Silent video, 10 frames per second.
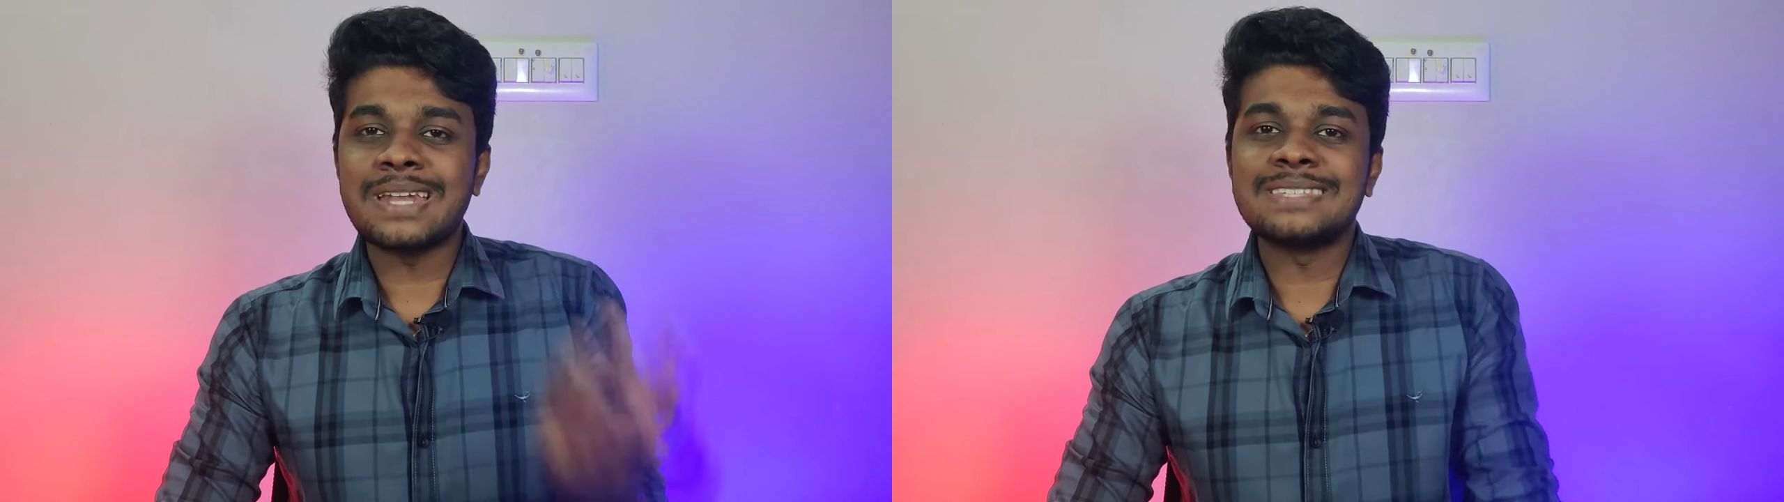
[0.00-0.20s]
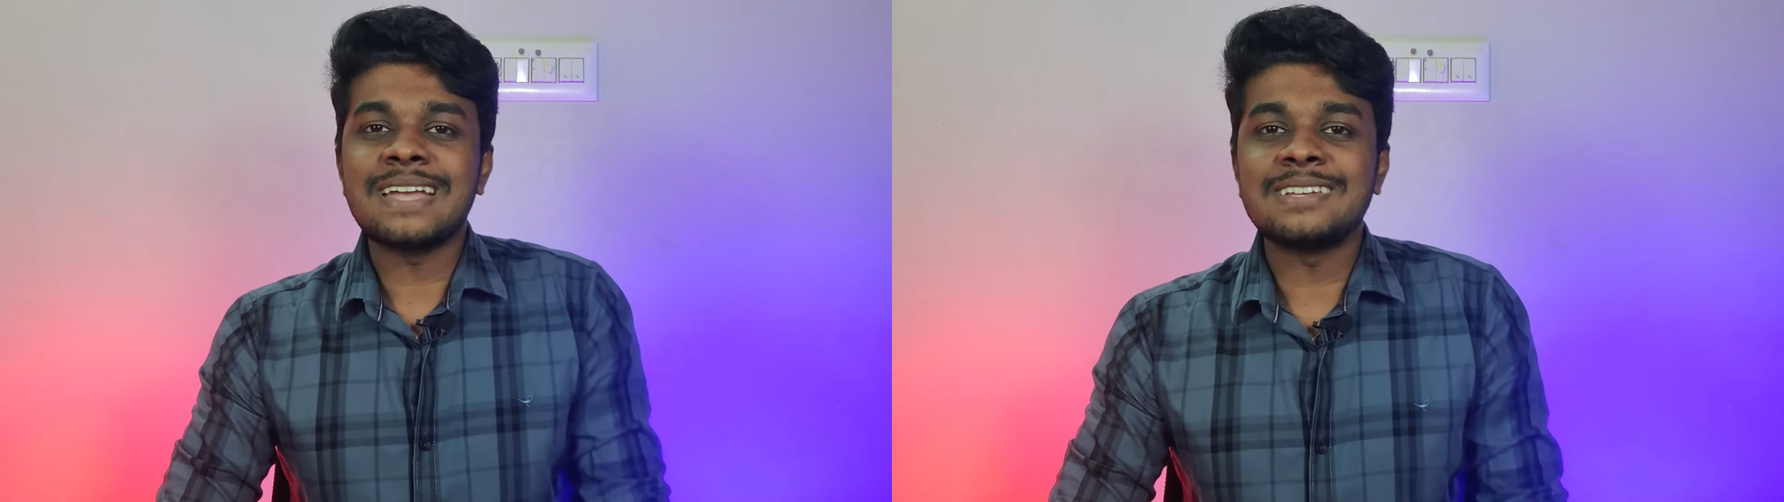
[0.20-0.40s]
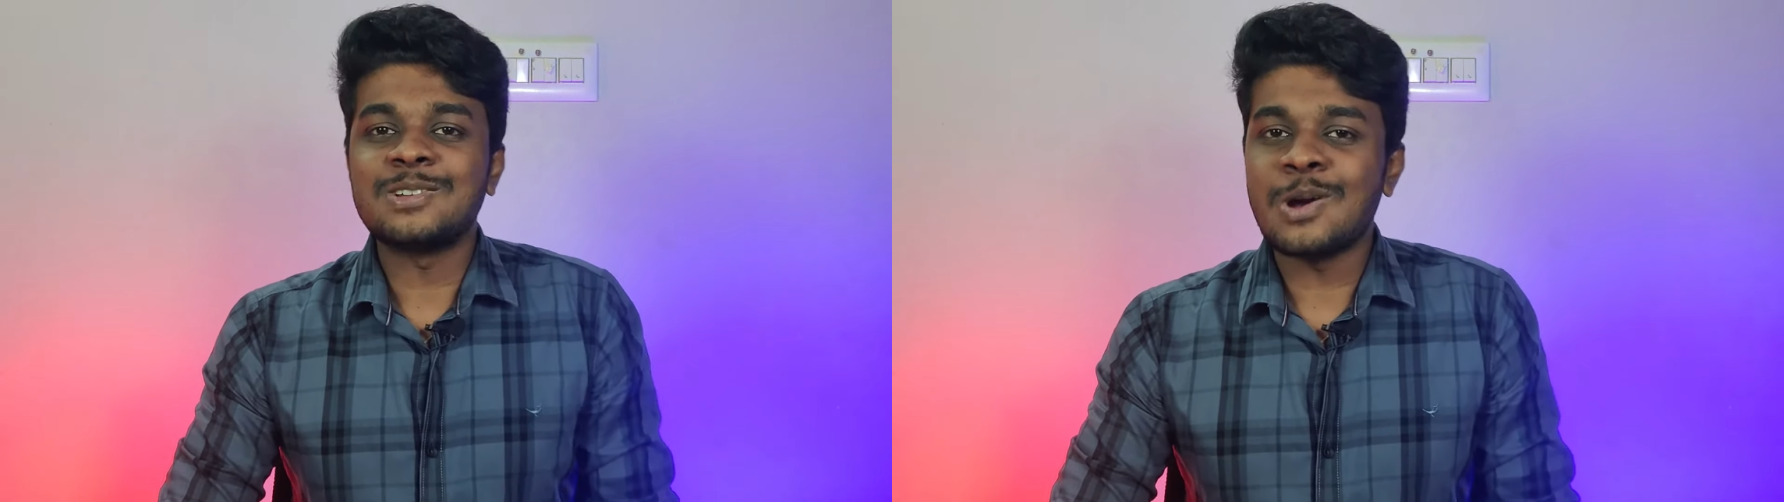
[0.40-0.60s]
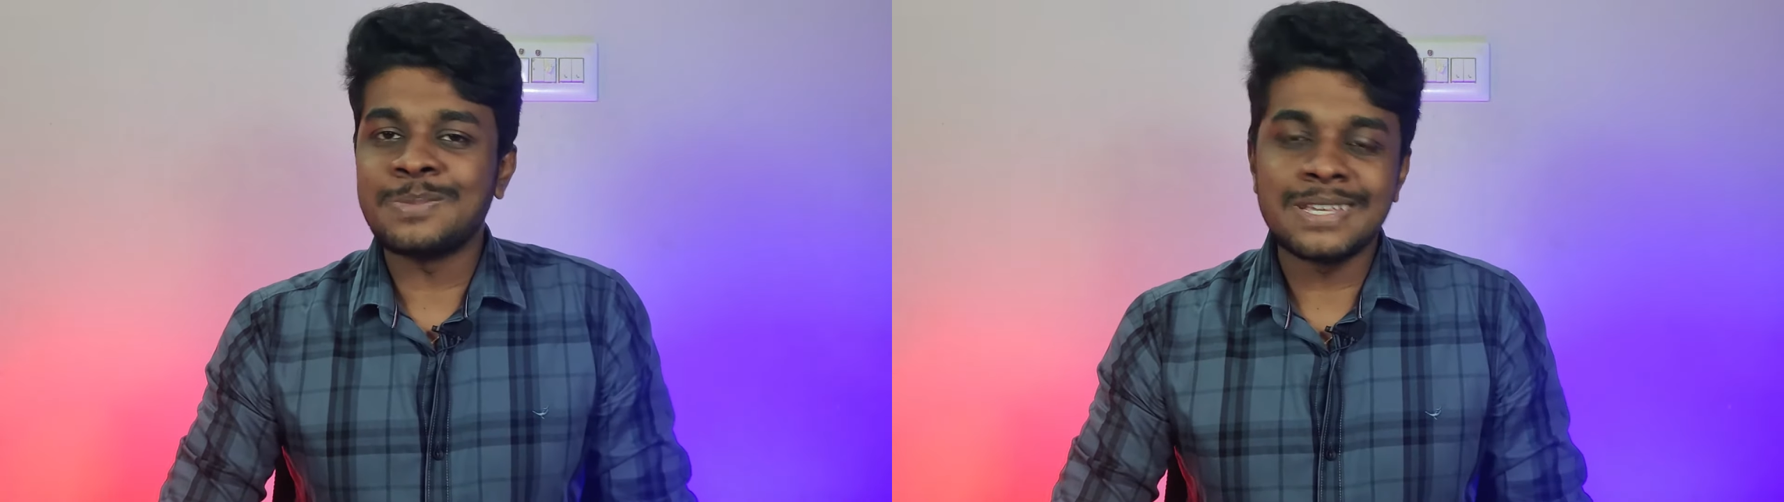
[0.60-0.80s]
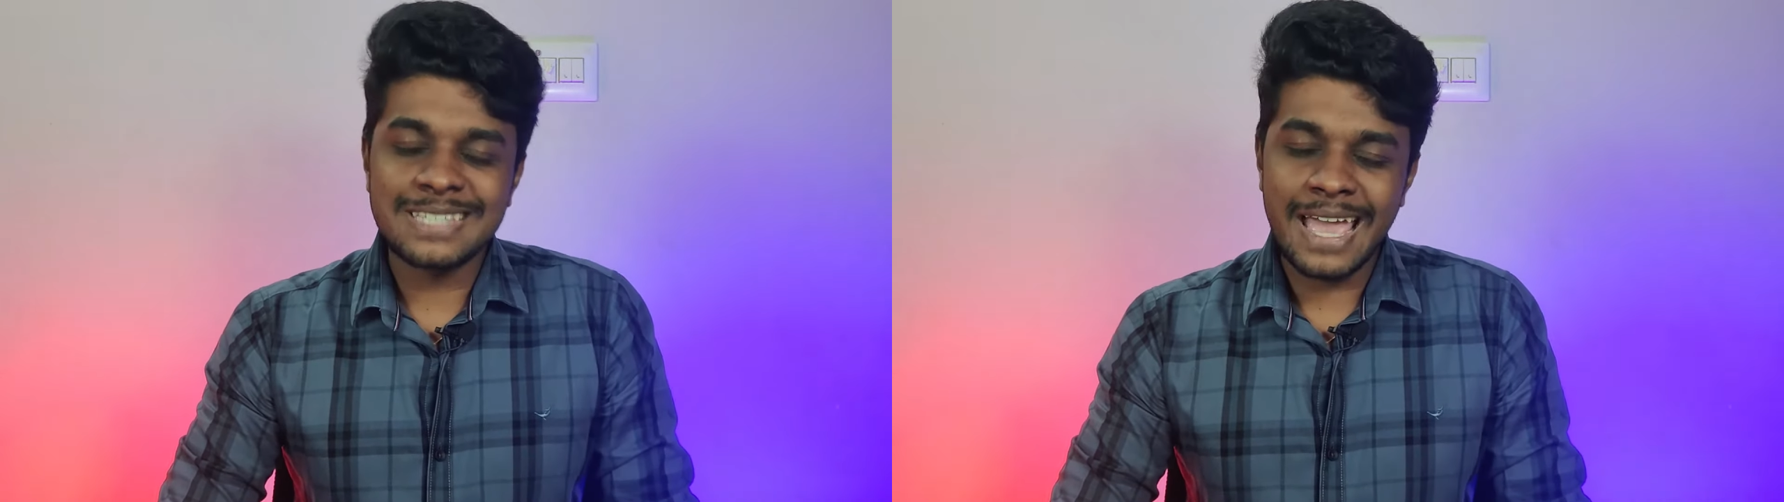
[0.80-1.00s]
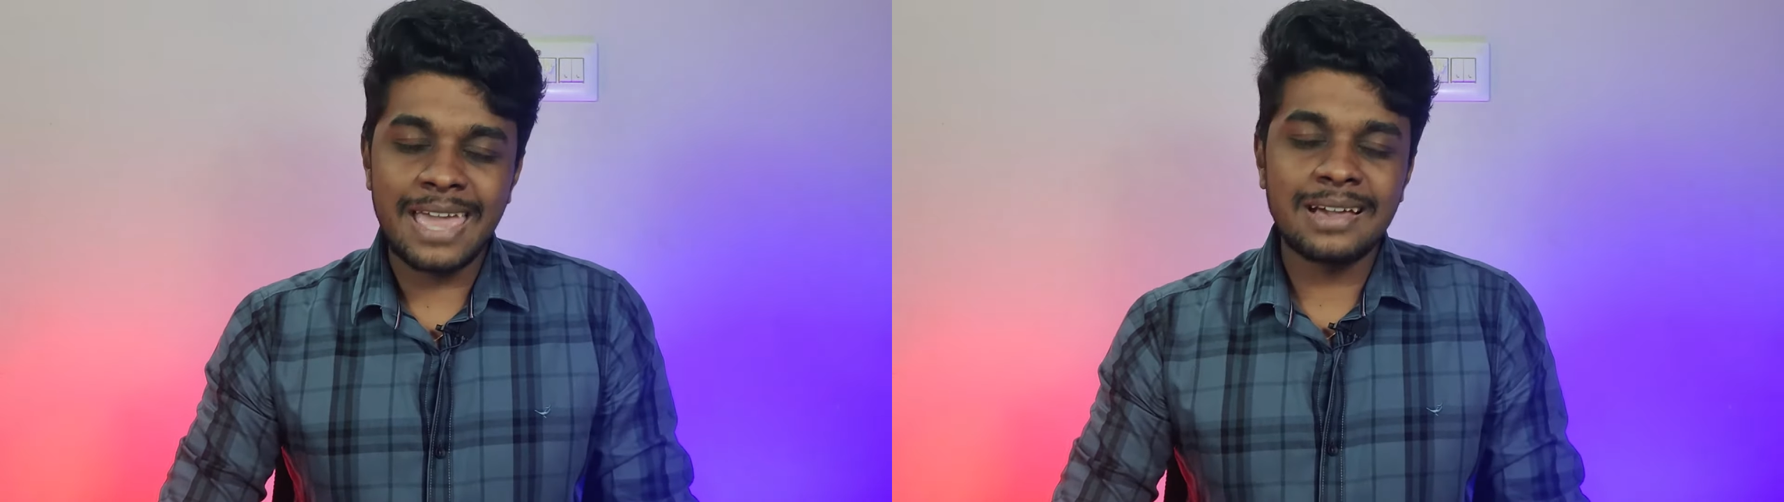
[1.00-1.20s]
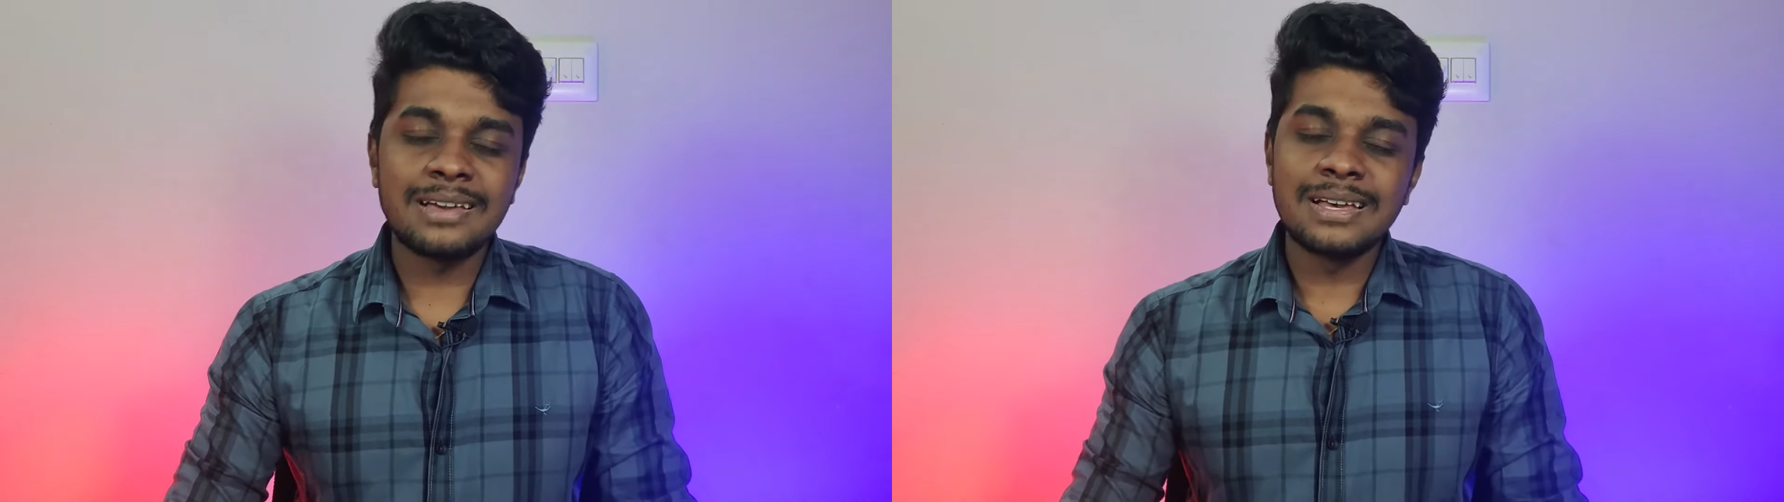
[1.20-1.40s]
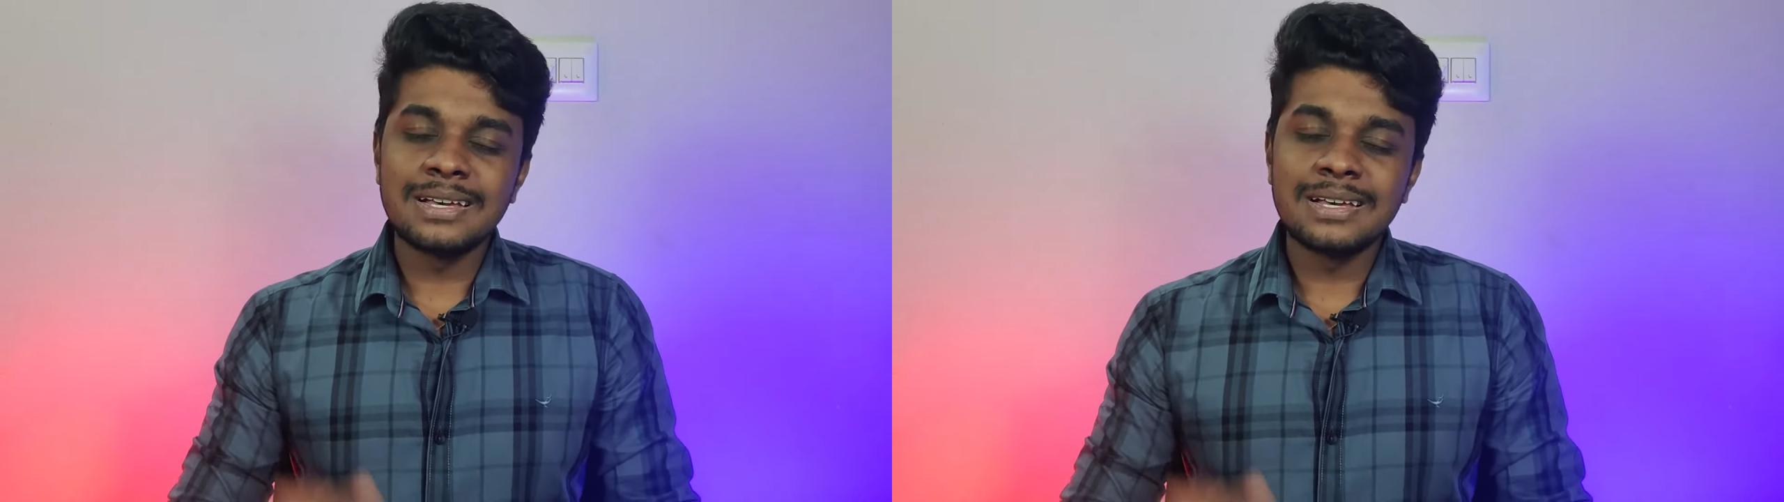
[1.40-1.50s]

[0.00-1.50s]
understand in Ramadas Nayak,